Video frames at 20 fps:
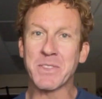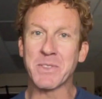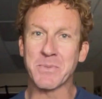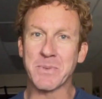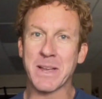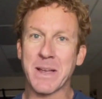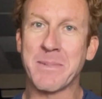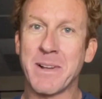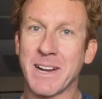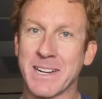
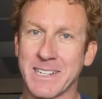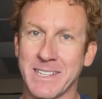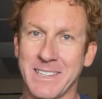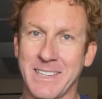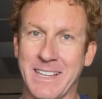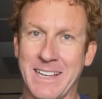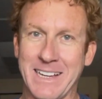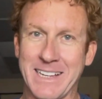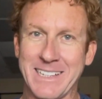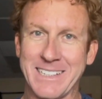three, I'm not gonna
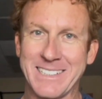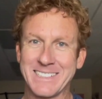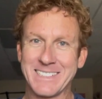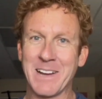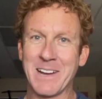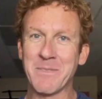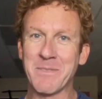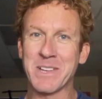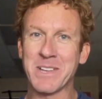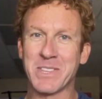lie.
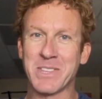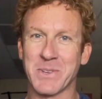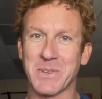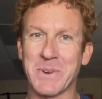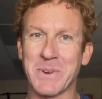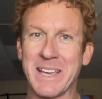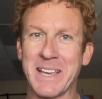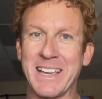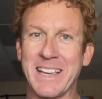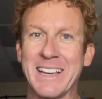Number
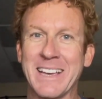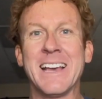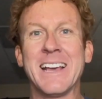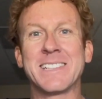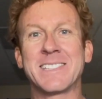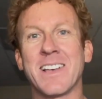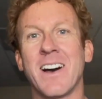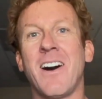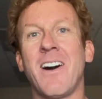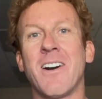three three
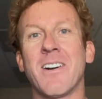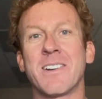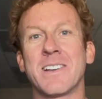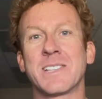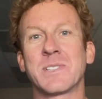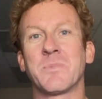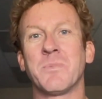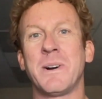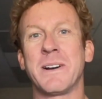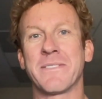is the
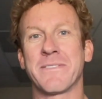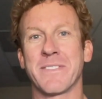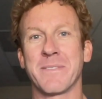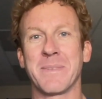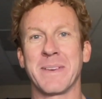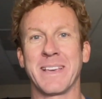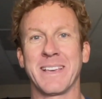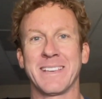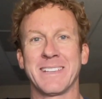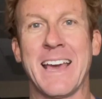hardest one for
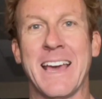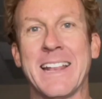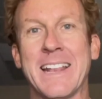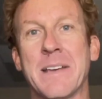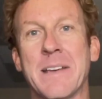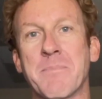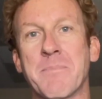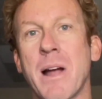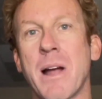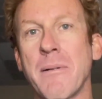me, and
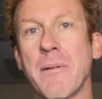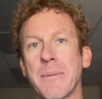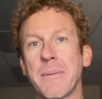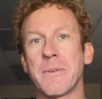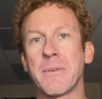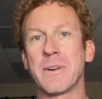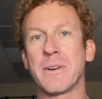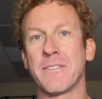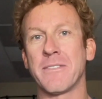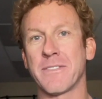it
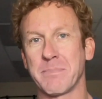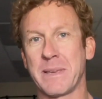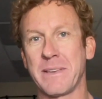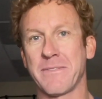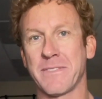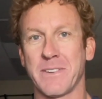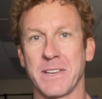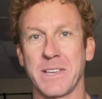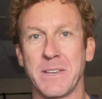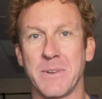probably will
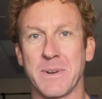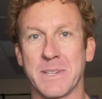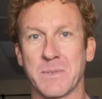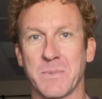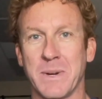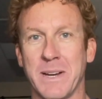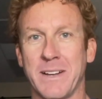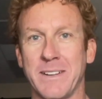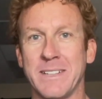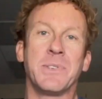be for you as
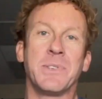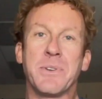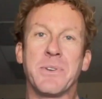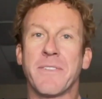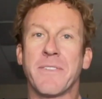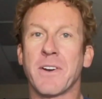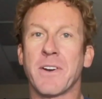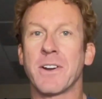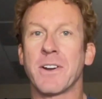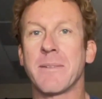well.
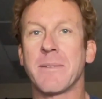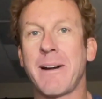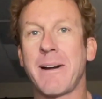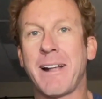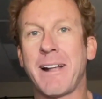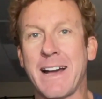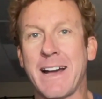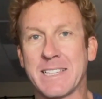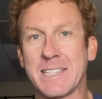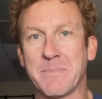You've heard
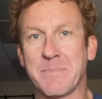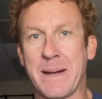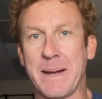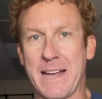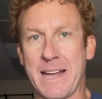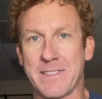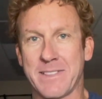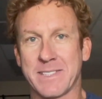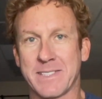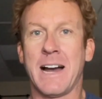about ice
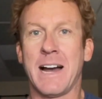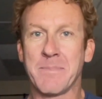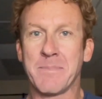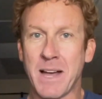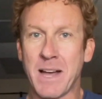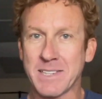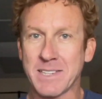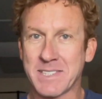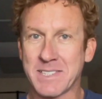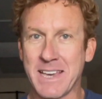baths. I'm
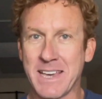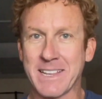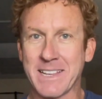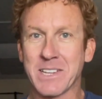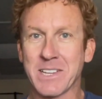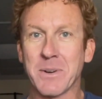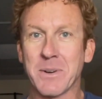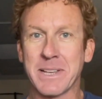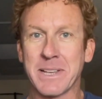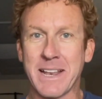not saying
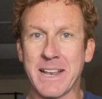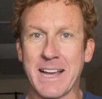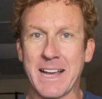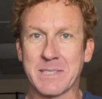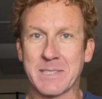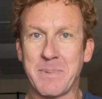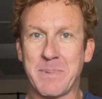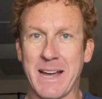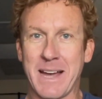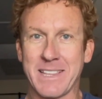to go get an
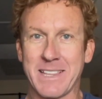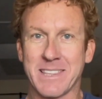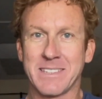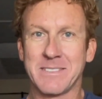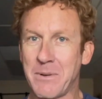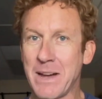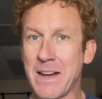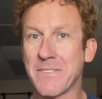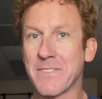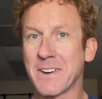ice bath.
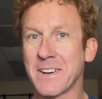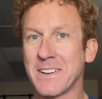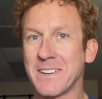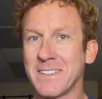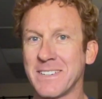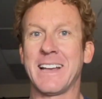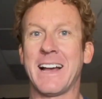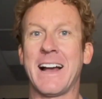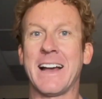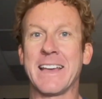However,
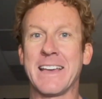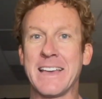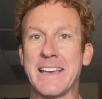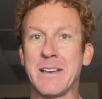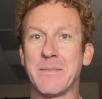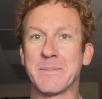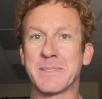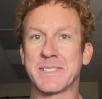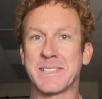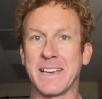I
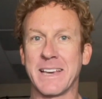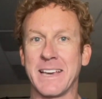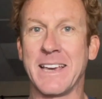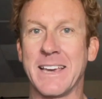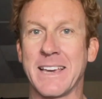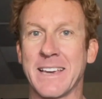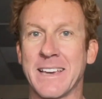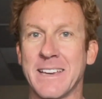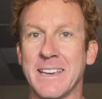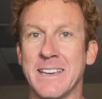am
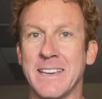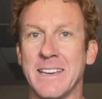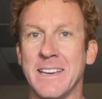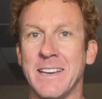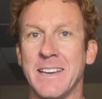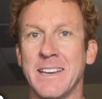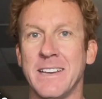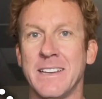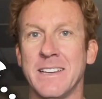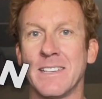saying
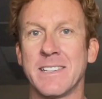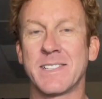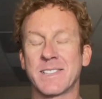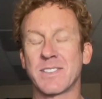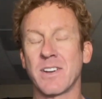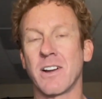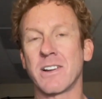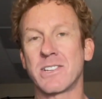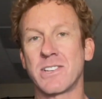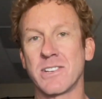
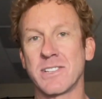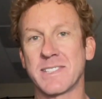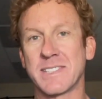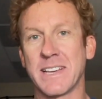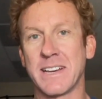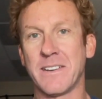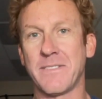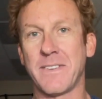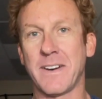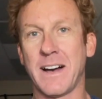start
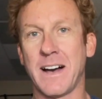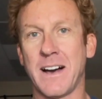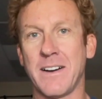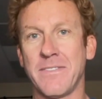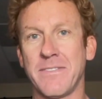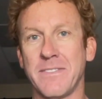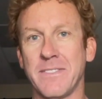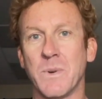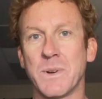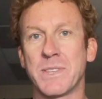yourself
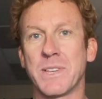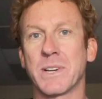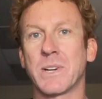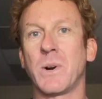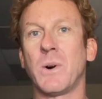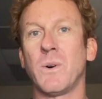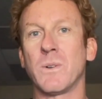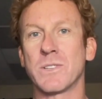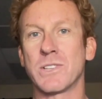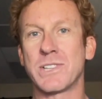off with a
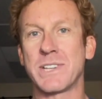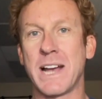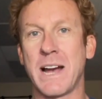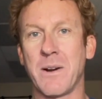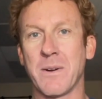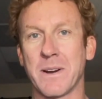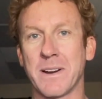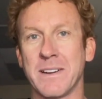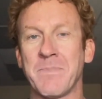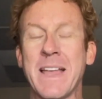cold
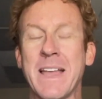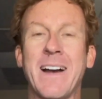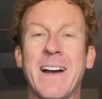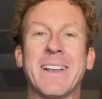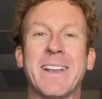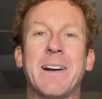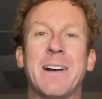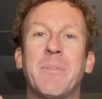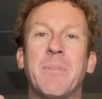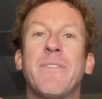shower. Now,
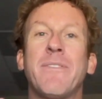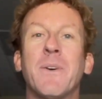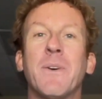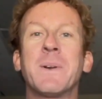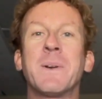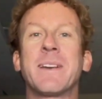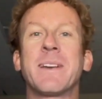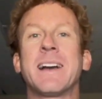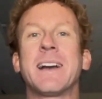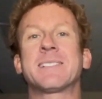now,
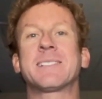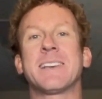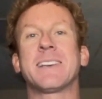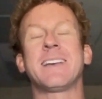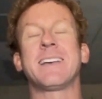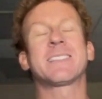before you guys say